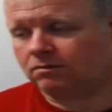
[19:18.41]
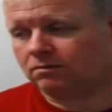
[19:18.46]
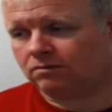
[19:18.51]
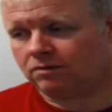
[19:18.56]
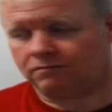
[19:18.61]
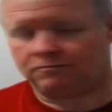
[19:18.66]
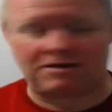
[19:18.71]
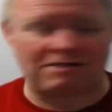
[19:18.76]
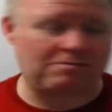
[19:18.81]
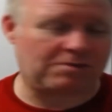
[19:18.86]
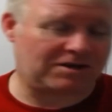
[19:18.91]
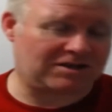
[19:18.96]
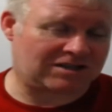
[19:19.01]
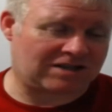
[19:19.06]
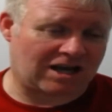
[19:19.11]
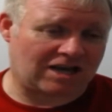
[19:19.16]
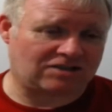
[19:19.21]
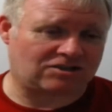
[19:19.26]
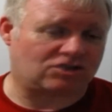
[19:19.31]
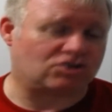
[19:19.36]
If everybody
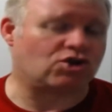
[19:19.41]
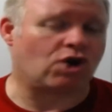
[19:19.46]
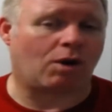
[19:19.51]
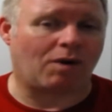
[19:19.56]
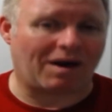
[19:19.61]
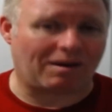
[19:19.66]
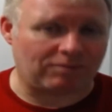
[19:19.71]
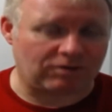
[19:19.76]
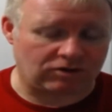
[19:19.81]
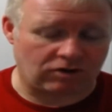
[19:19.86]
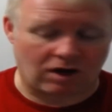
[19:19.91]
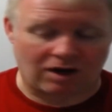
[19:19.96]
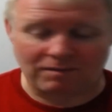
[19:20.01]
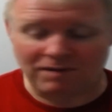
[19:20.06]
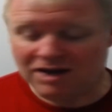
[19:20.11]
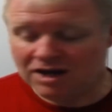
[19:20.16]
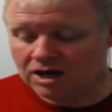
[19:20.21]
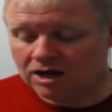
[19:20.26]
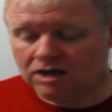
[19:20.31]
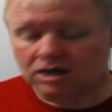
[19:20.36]
says there's no app, there's no app.
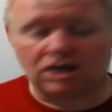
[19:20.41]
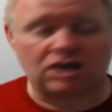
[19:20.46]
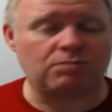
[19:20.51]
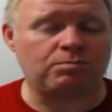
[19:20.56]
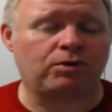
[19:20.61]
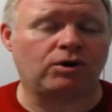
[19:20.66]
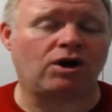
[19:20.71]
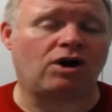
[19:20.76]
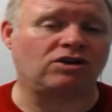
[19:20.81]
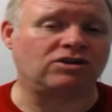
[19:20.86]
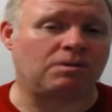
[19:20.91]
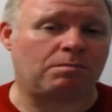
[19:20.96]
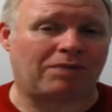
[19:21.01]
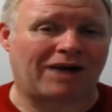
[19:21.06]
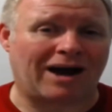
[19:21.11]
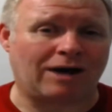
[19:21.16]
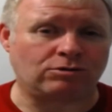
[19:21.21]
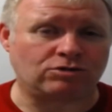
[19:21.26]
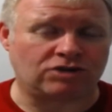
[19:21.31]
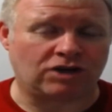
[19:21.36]
You can put it on your
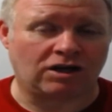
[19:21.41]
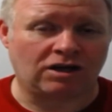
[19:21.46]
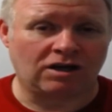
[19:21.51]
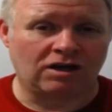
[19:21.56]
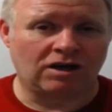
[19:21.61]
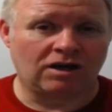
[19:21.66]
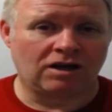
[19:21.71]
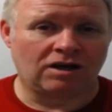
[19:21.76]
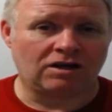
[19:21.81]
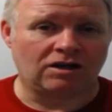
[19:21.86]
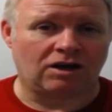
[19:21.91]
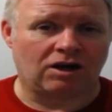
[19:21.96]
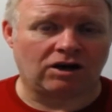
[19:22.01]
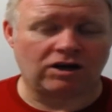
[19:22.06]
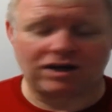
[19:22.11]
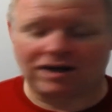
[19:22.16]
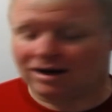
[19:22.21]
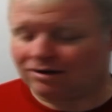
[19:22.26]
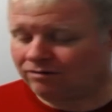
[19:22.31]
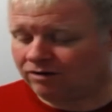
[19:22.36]
browser. You know, you
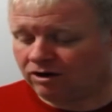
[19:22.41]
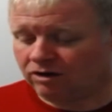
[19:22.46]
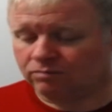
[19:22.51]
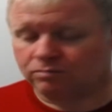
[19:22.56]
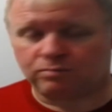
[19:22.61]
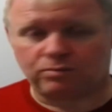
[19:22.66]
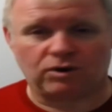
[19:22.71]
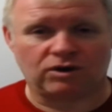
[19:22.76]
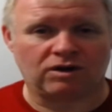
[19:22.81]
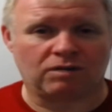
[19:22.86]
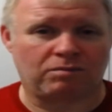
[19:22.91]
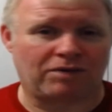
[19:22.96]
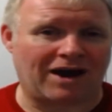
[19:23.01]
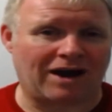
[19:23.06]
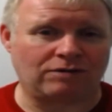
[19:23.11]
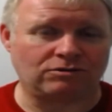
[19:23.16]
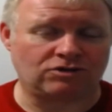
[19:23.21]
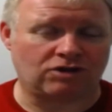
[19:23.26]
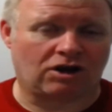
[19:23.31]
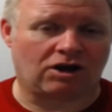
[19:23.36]
can have it on, put your
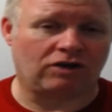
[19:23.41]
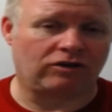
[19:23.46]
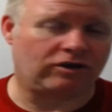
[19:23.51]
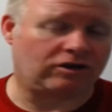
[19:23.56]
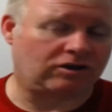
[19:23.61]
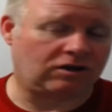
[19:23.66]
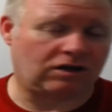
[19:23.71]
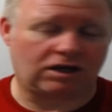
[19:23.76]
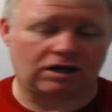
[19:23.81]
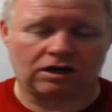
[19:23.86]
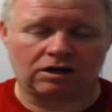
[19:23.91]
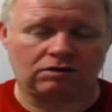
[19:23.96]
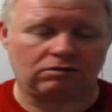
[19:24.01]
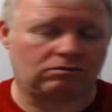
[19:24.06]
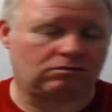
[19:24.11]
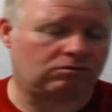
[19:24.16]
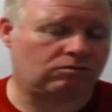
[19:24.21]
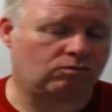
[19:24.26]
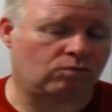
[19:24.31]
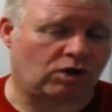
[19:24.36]
browser on, and you can
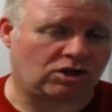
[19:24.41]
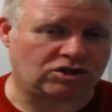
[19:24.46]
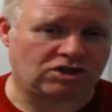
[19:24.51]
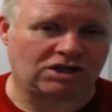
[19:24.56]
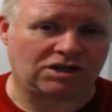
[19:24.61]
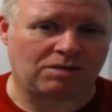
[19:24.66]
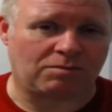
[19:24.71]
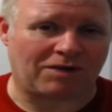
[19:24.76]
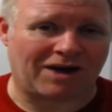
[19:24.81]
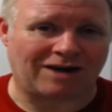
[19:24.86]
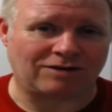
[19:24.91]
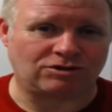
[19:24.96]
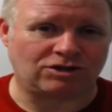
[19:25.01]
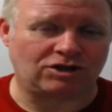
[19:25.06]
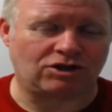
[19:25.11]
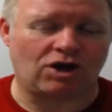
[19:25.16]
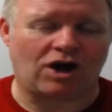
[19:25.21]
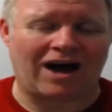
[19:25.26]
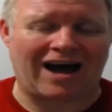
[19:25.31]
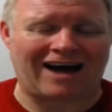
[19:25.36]
watch it in your browser. You
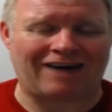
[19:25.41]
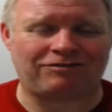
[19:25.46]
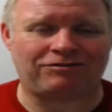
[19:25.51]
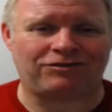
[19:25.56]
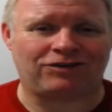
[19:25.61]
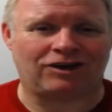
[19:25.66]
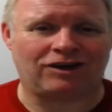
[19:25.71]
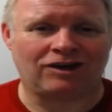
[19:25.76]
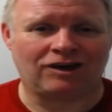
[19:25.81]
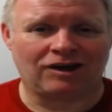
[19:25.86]
don't have to,